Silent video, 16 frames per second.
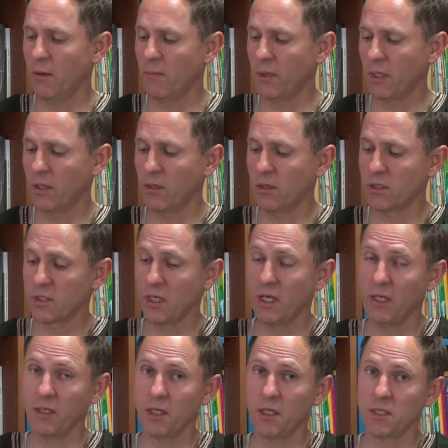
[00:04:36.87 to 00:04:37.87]
because
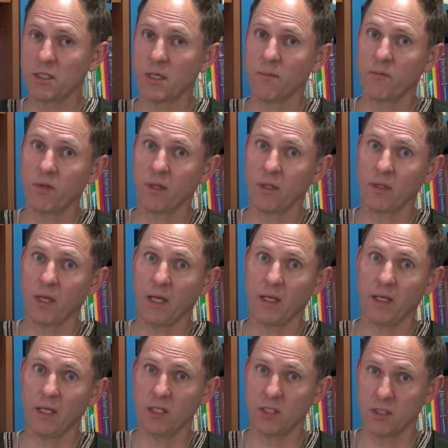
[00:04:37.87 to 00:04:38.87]
it is something that
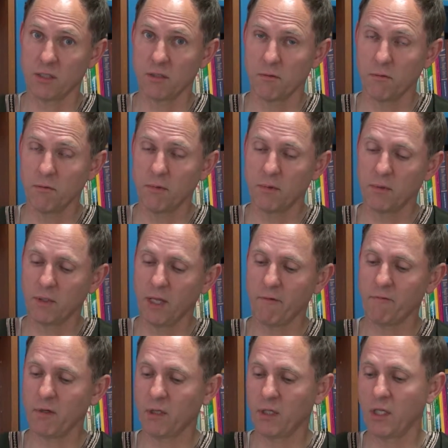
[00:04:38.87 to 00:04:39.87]
is
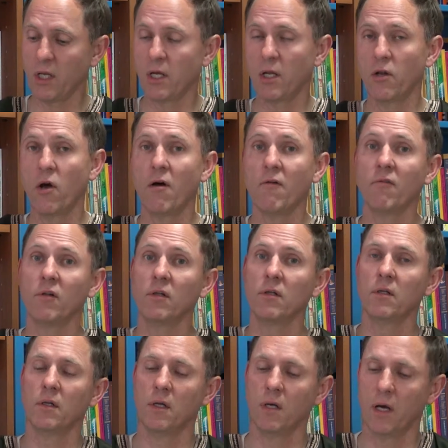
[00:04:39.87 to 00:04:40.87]
definitely a novel
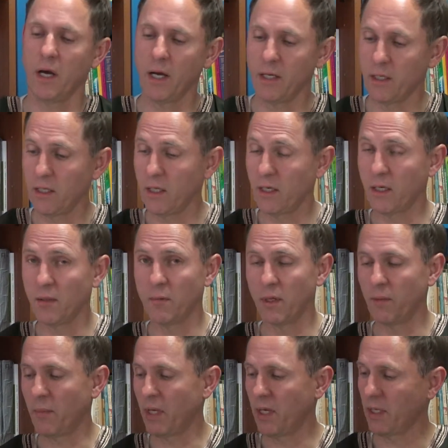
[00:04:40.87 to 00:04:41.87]
idea in
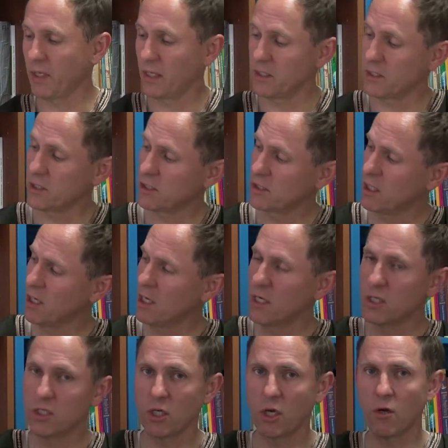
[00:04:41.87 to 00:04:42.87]
many cases.
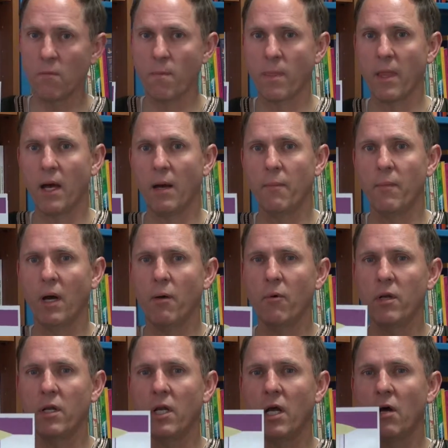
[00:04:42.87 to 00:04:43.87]
So I
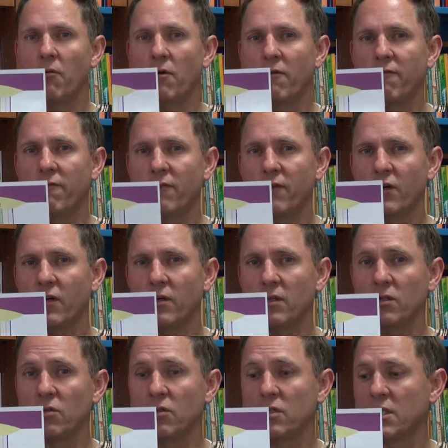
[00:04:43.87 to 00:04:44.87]
want to now refer
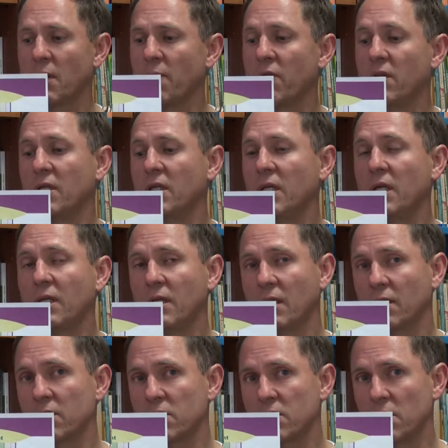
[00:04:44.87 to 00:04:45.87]
to some of the
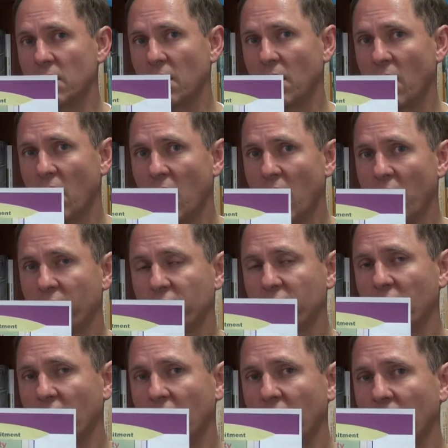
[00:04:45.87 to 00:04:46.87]
details of
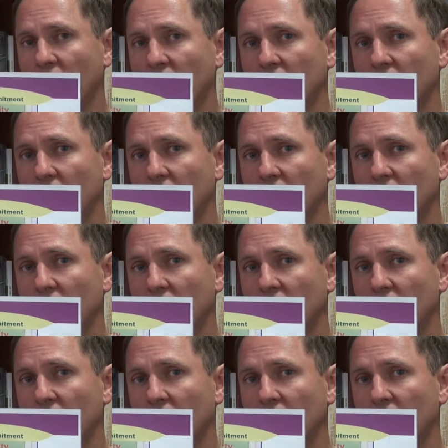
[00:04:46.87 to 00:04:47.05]
the